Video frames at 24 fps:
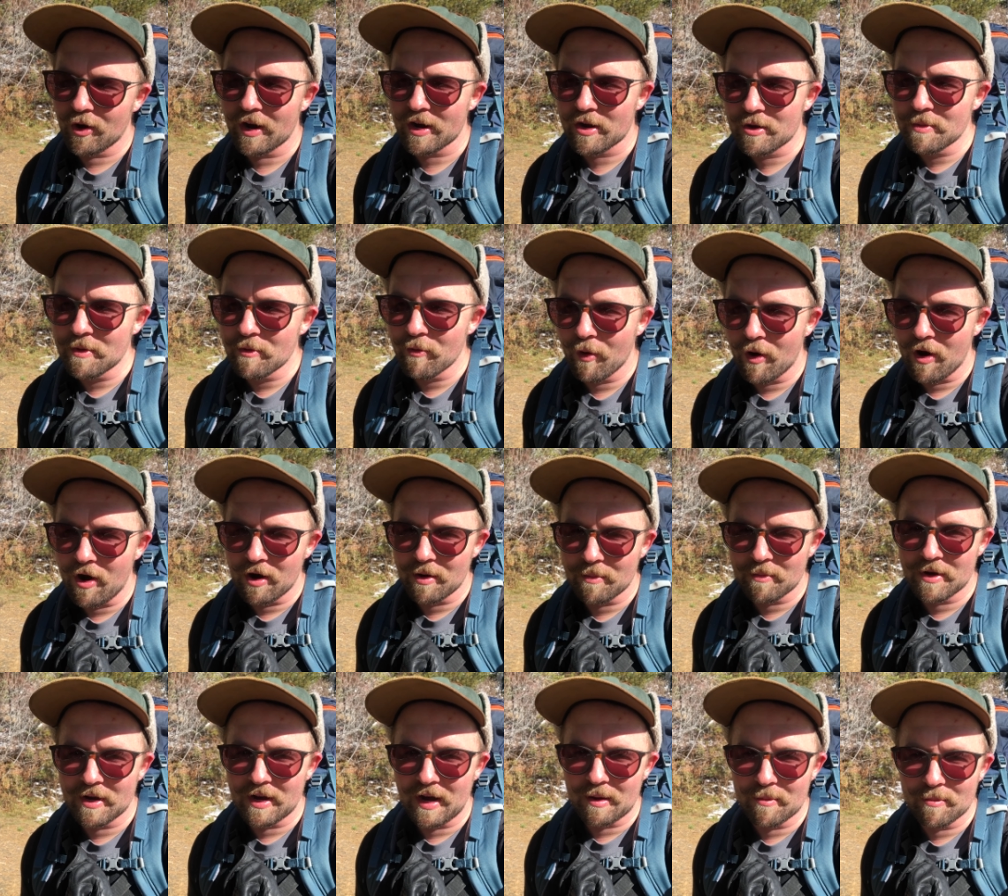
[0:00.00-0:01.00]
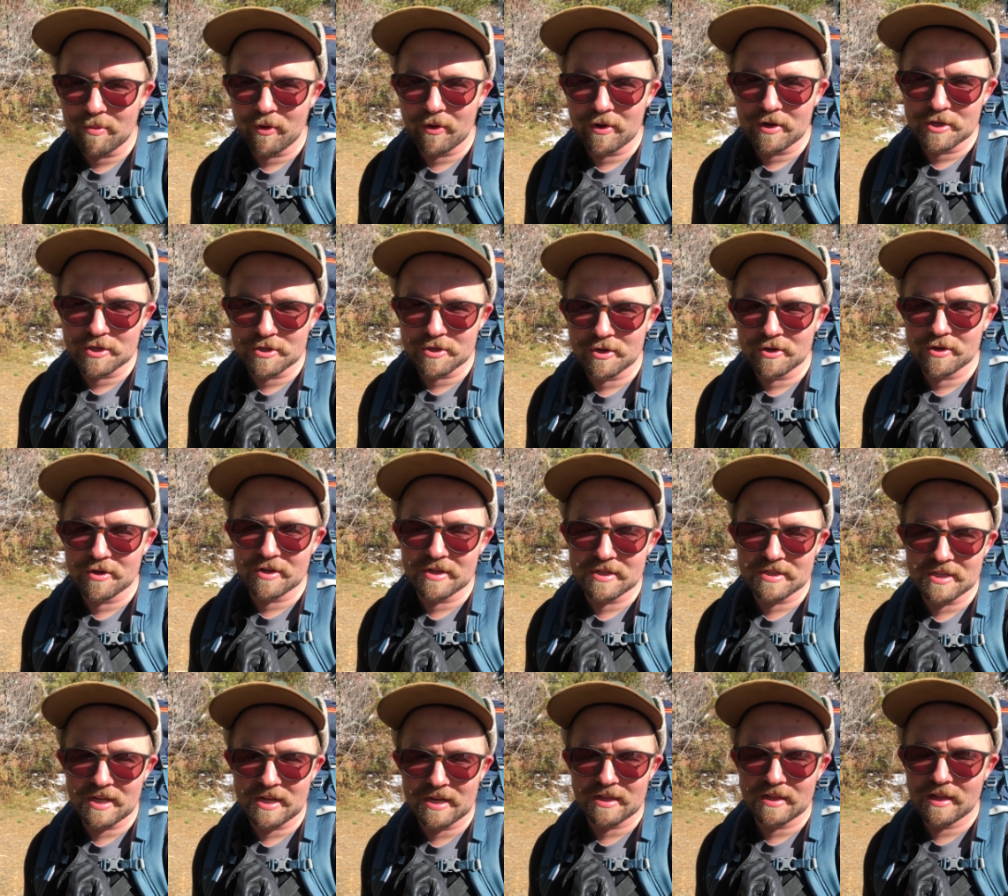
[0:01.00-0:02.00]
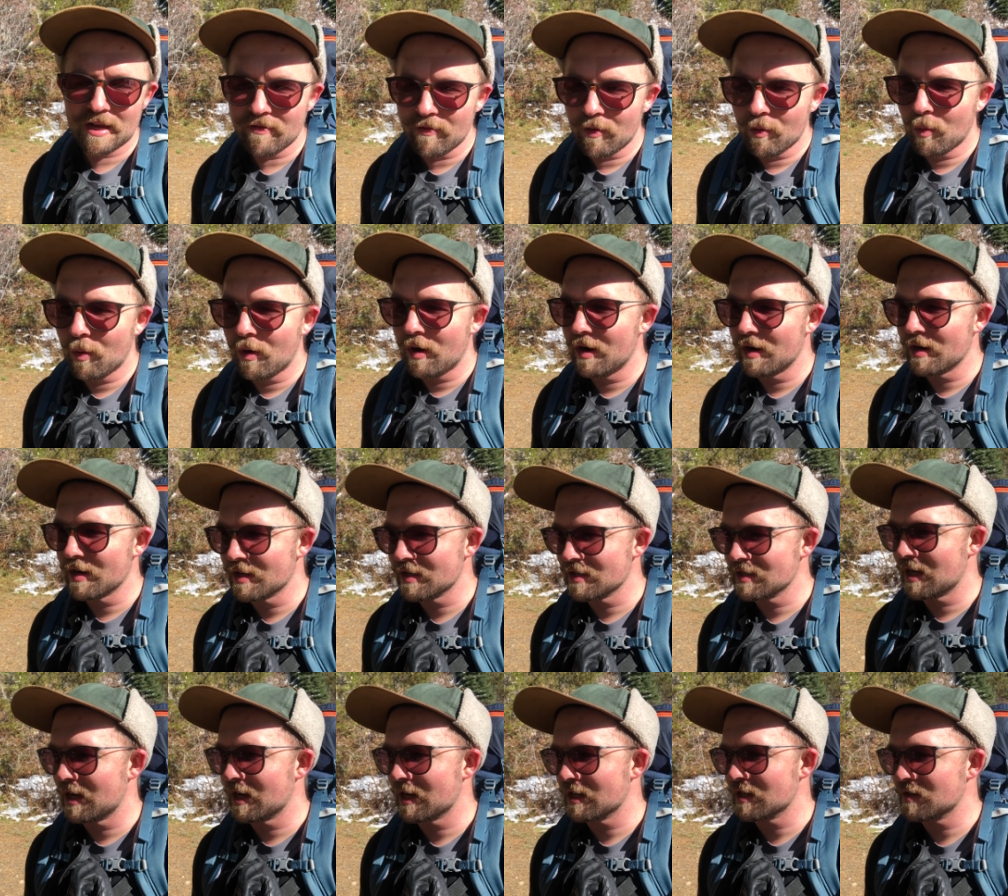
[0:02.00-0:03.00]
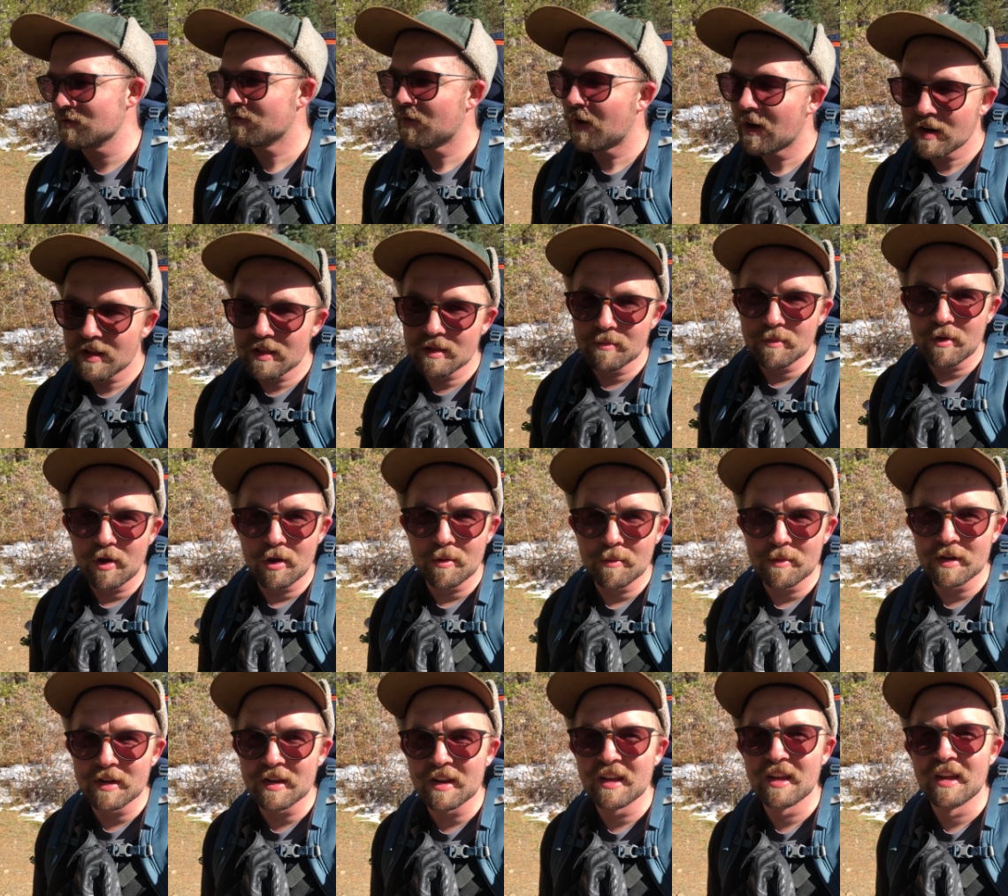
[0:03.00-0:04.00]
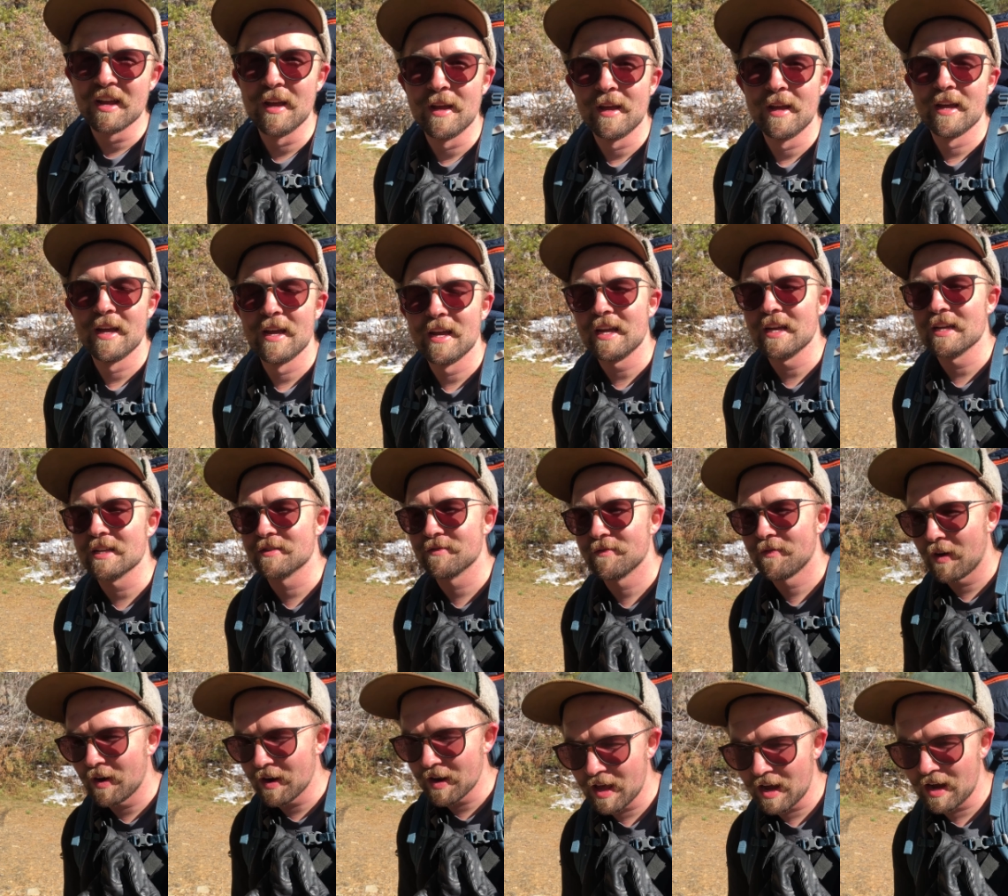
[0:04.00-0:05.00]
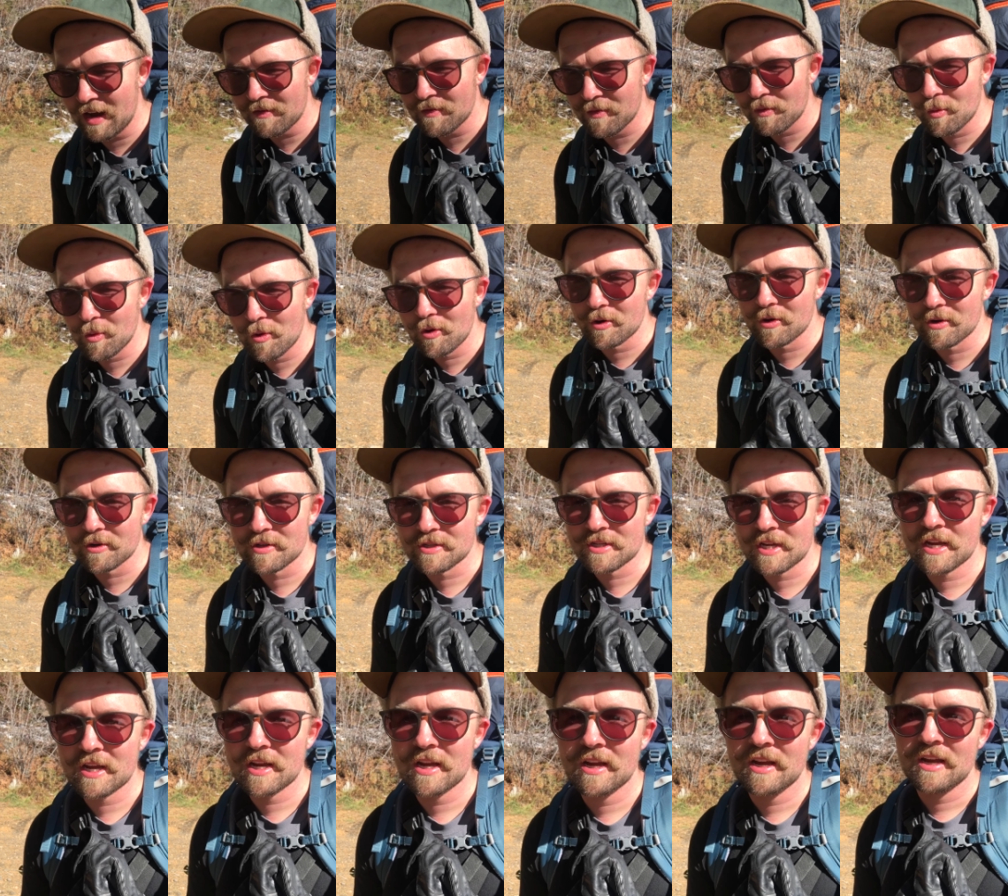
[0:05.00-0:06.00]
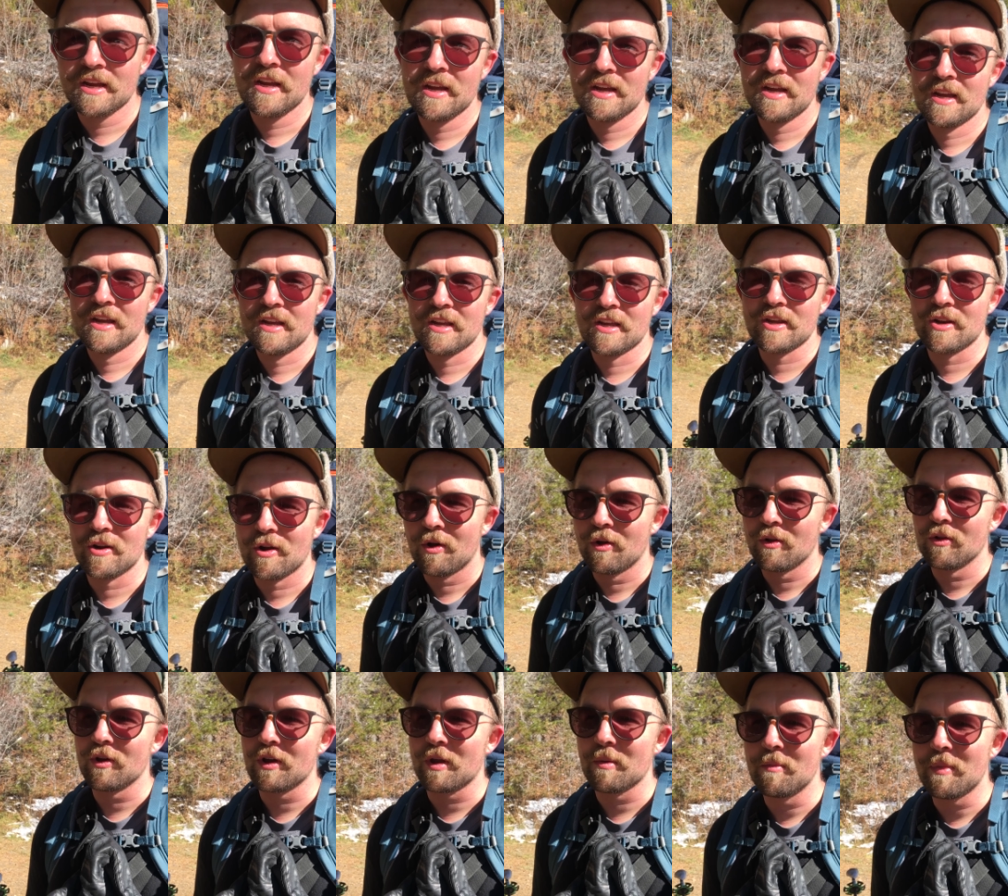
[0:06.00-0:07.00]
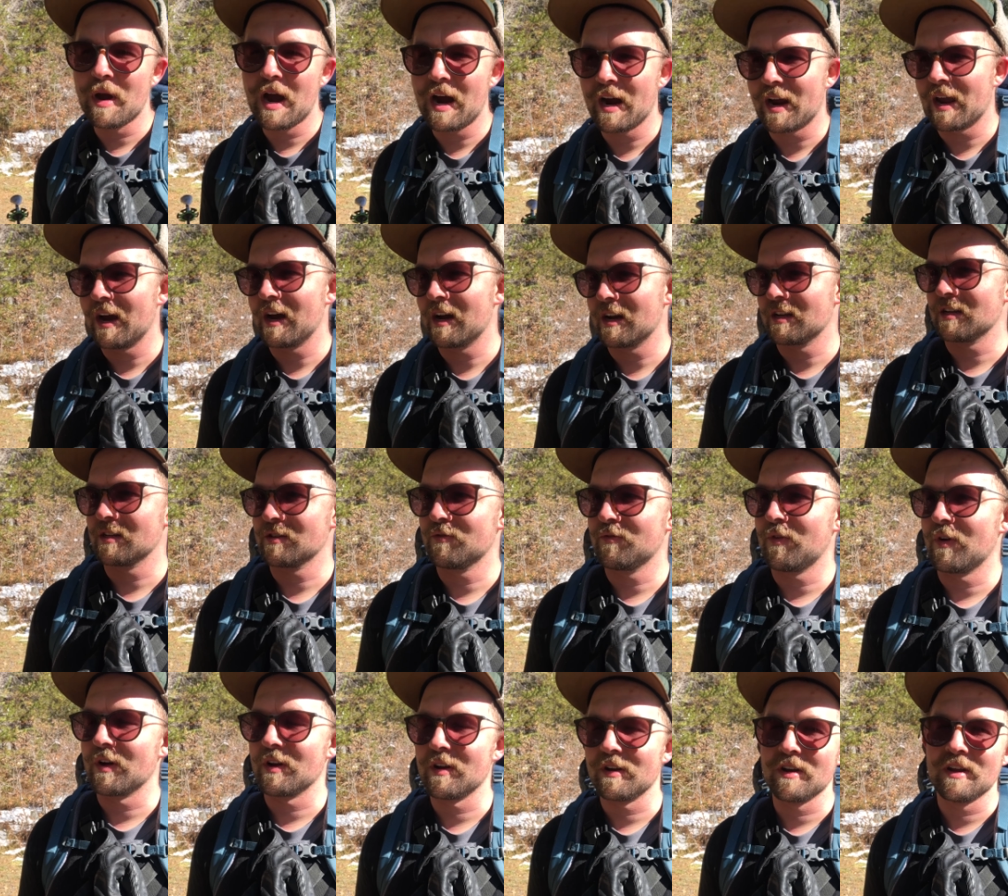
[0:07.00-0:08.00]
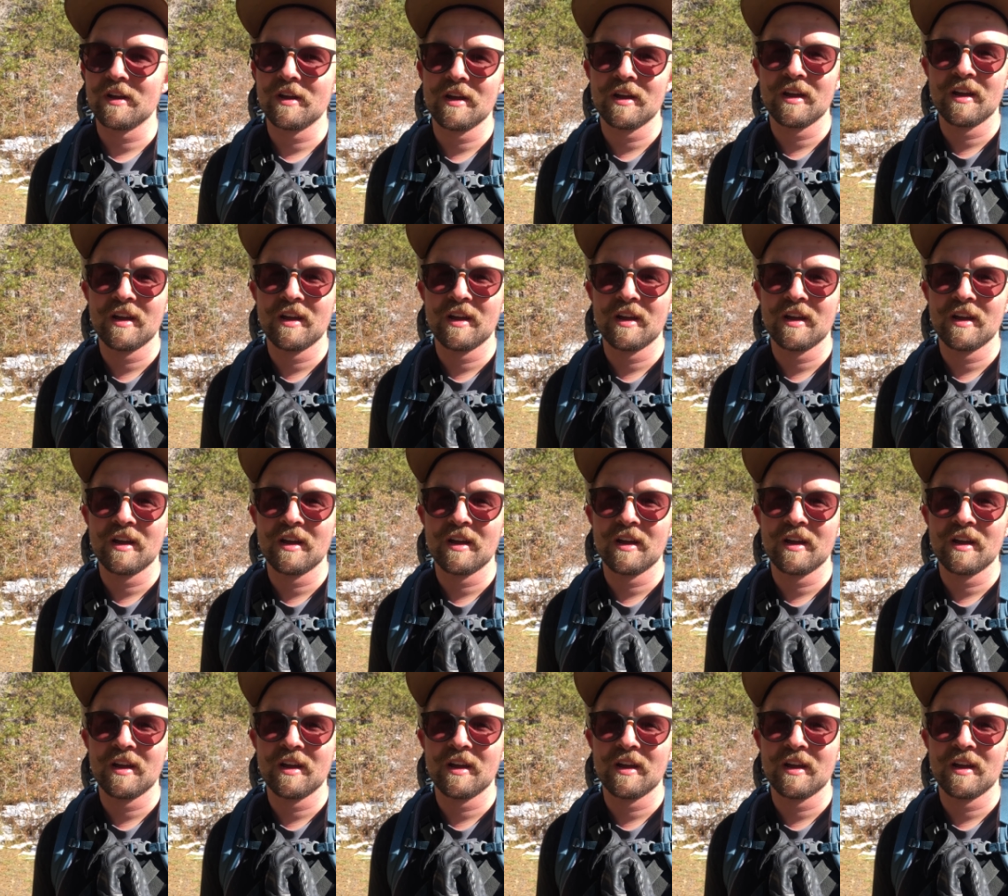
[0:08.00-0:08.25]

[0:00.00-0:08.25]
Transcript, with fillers: I could be wrong, but I'm pretty sure it's like level one is like it's fun in the moment, it's fun afterwards. You know, looking back at it, it's fun.